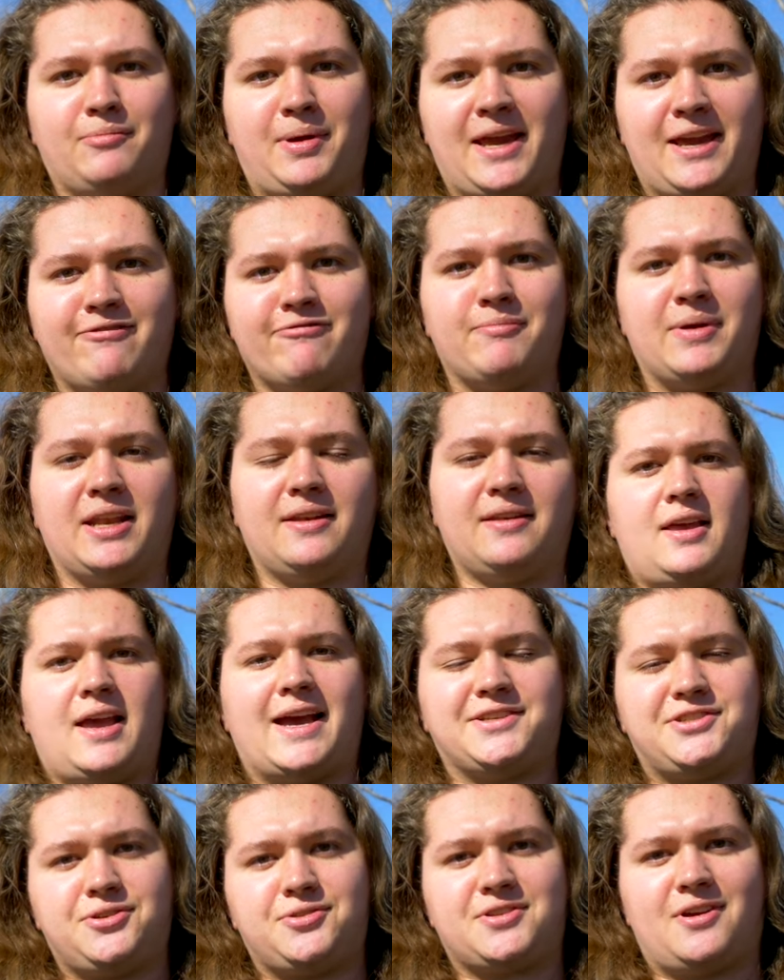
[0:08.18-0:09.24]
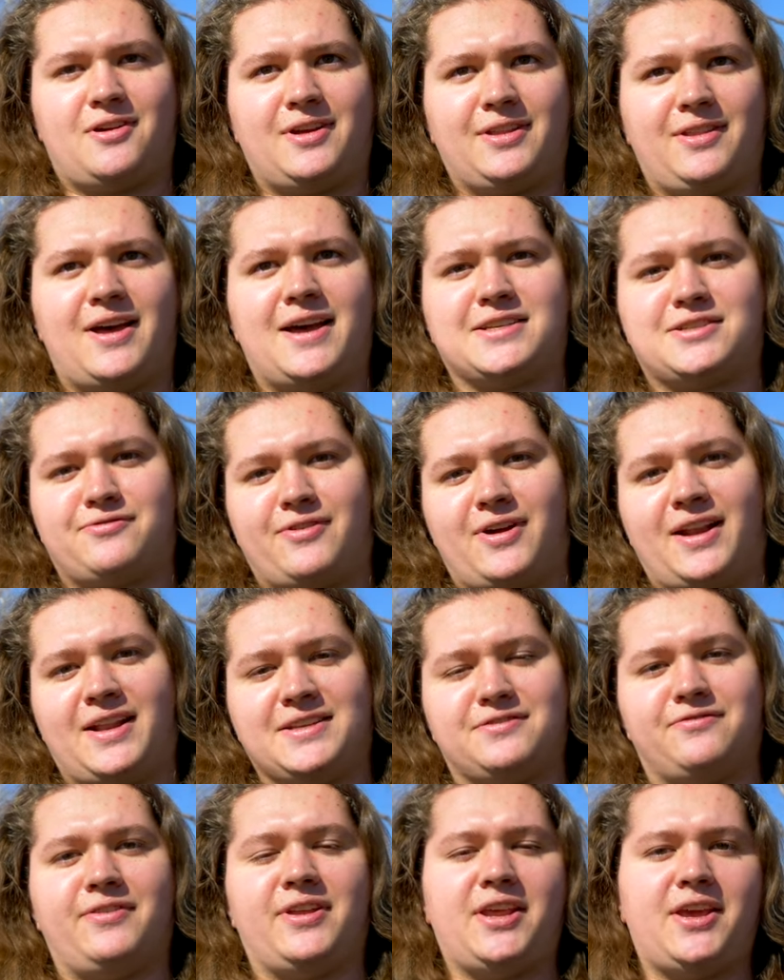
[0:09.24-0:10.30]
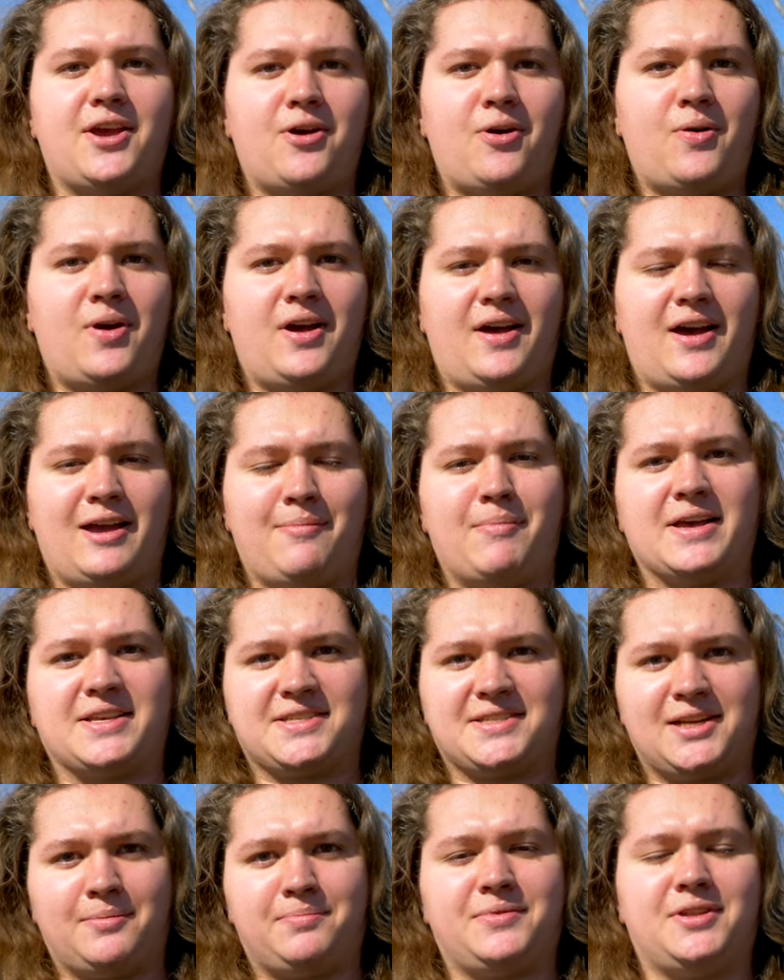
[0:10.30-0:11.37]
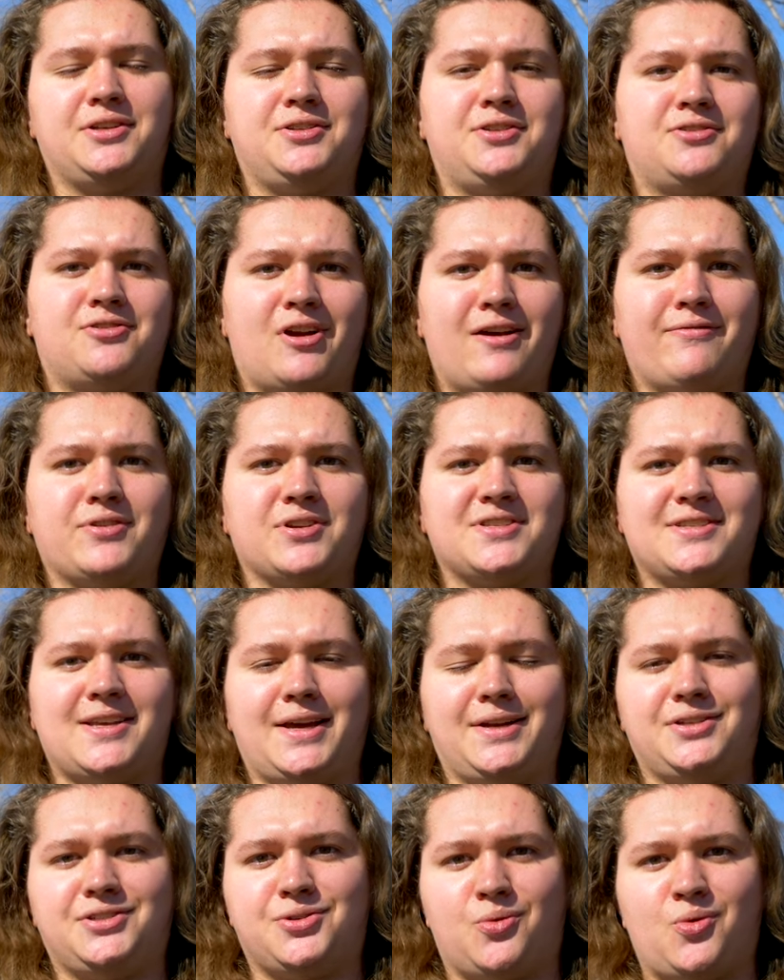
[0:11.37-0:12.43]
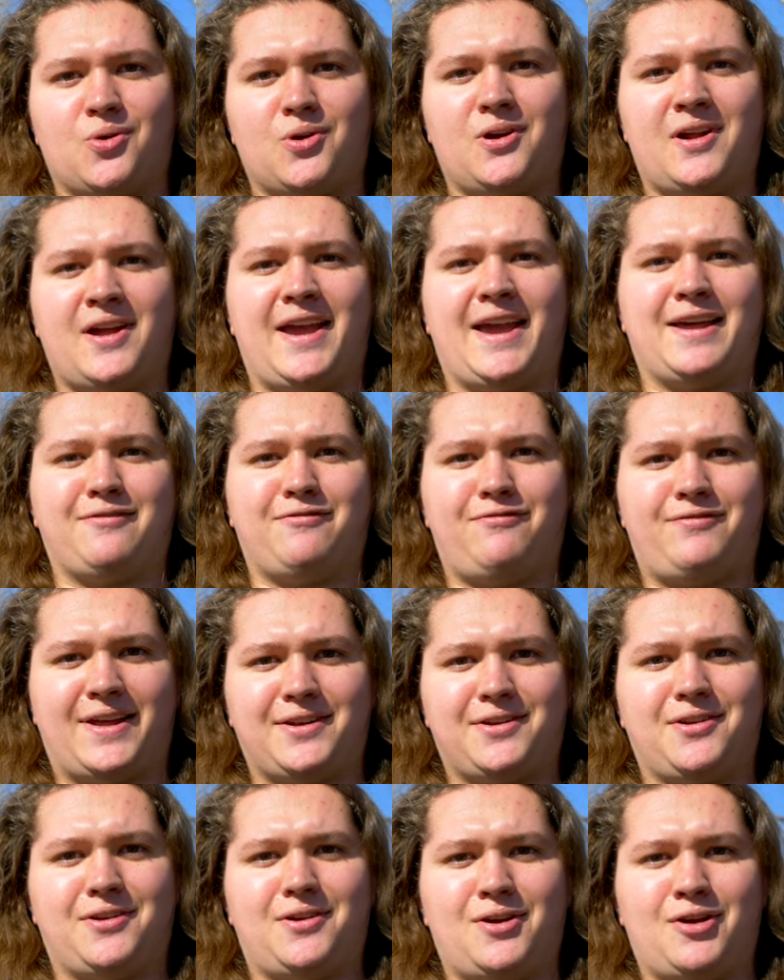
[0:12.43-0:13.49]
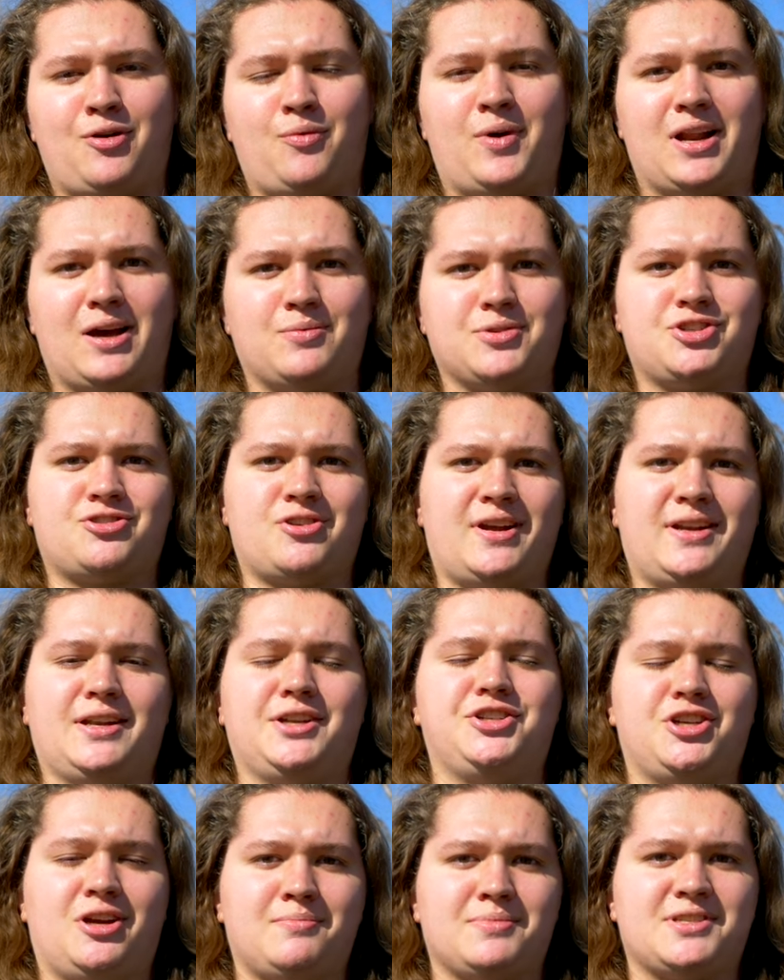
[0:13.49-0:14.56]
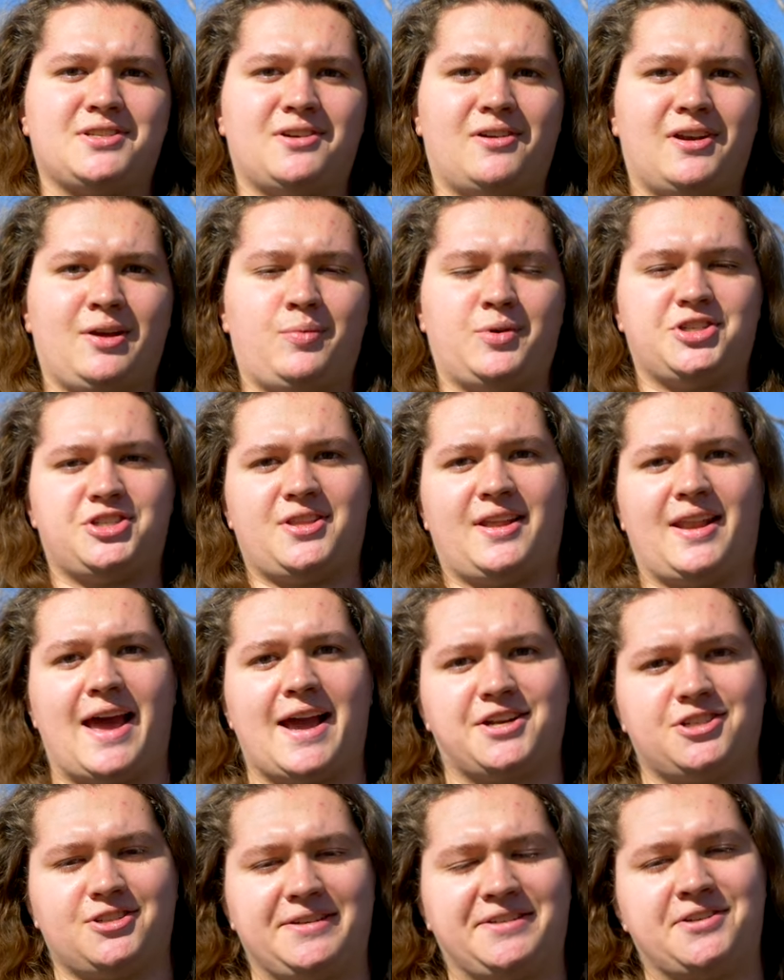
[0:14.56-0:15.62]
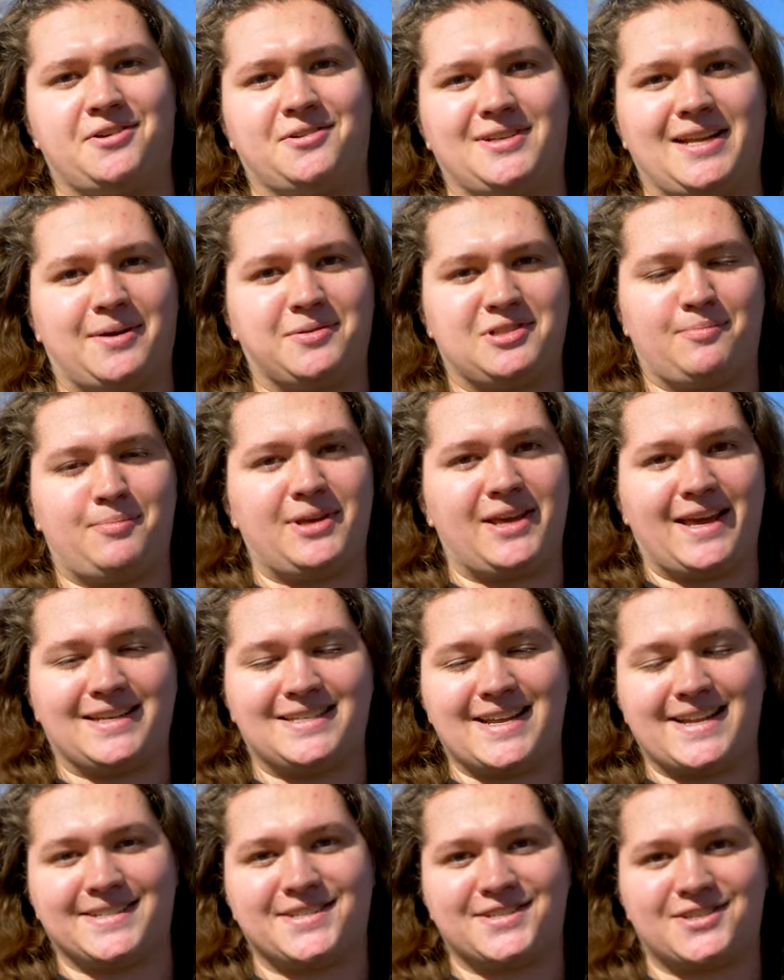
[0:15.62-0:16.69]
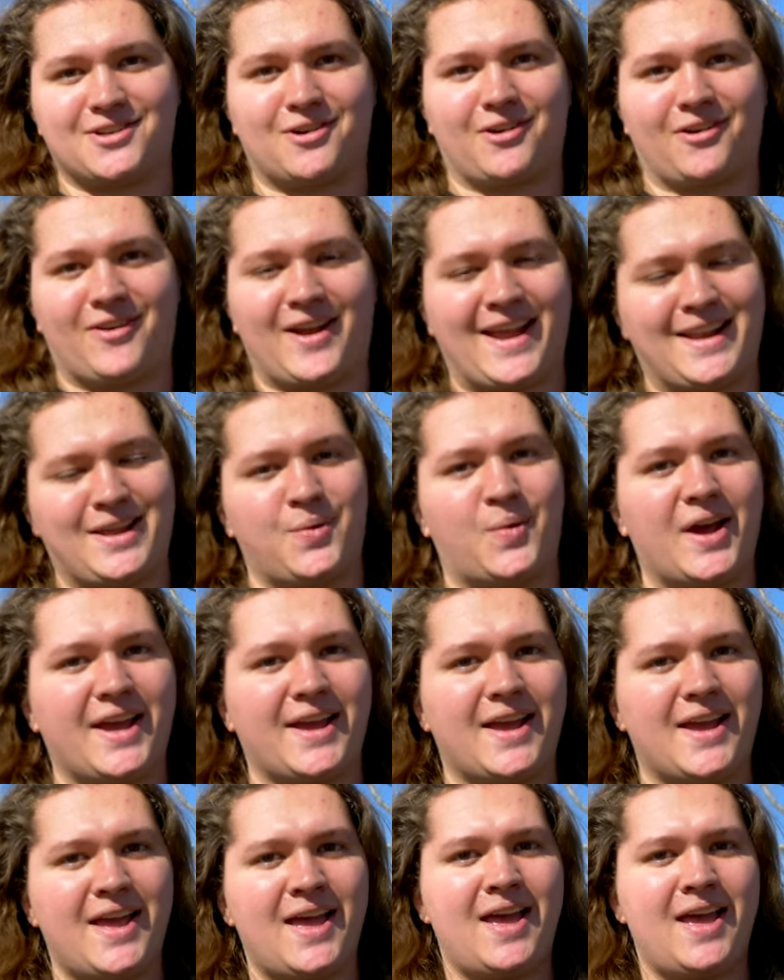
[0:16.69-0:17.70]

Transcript: pavement. As you saw in last Friday's video, I messed up the driver's side door and fender when I was trying to jump start it, which then actually turned out to be a dead starter anyway.